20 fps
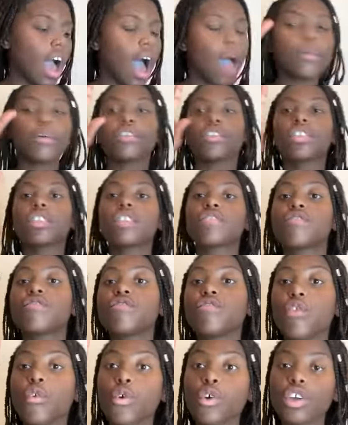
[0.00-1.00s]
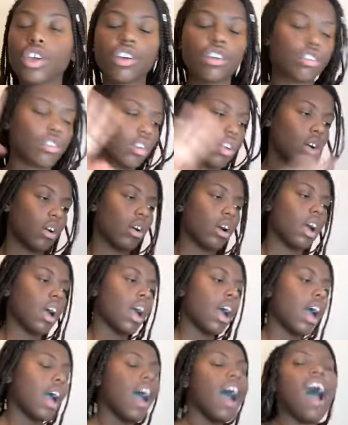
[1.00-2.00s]
I posted this 4 years ago.
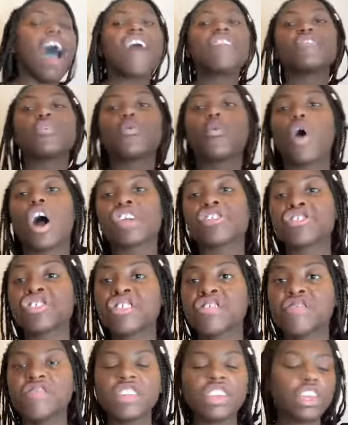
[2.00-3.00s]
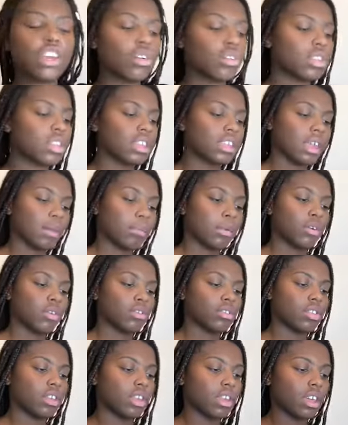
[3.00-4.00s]
I haven't watched this video since I
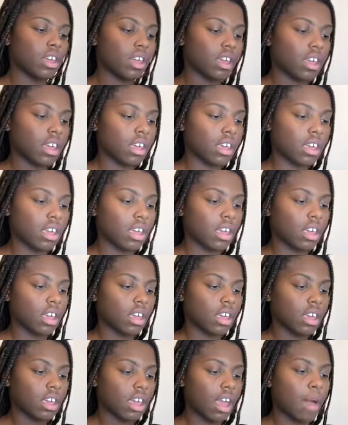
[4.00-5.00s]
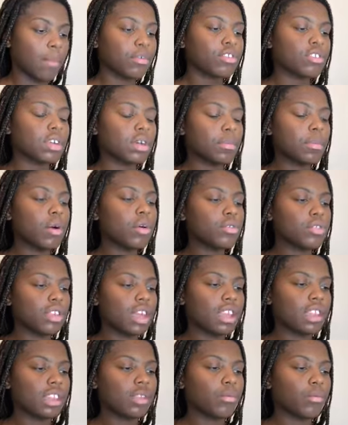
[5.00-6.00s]
posted it. I'm just gonna post
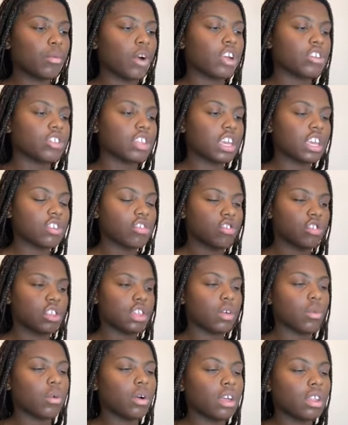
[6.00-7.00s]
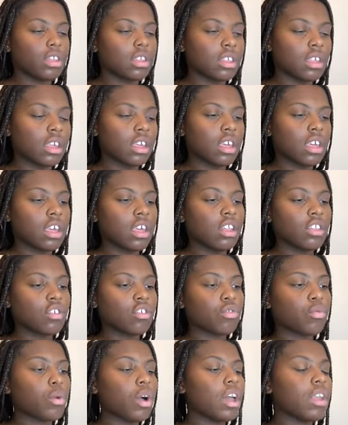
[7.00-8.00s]
like, watch the interesting ones.
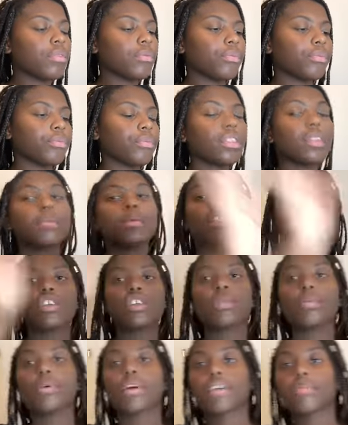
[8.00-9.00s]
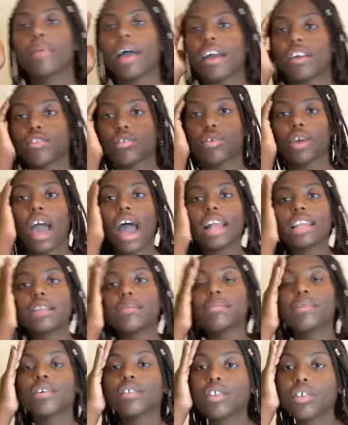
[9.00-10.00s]
There's one, let me tell you the backstory. I
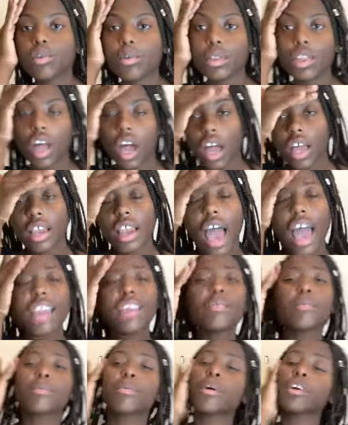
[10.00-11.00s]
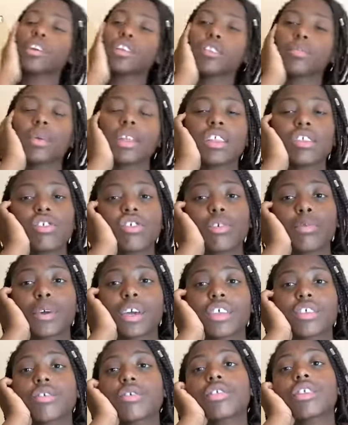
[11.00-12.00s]
did BookTubeathon. I didn't participate this year
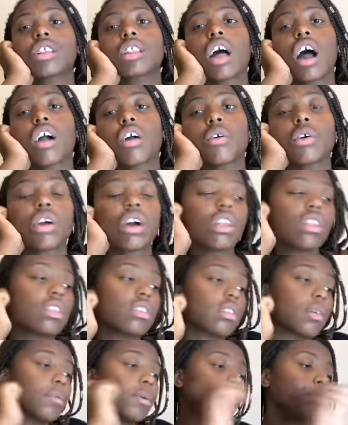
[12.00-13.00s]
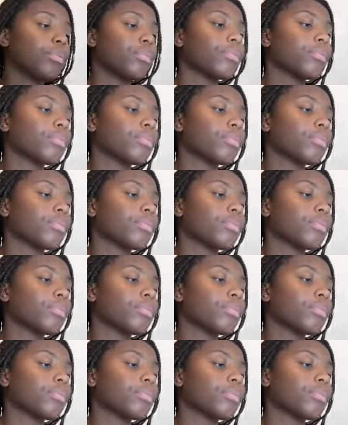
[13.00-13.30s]
because there was a lot going on this summer.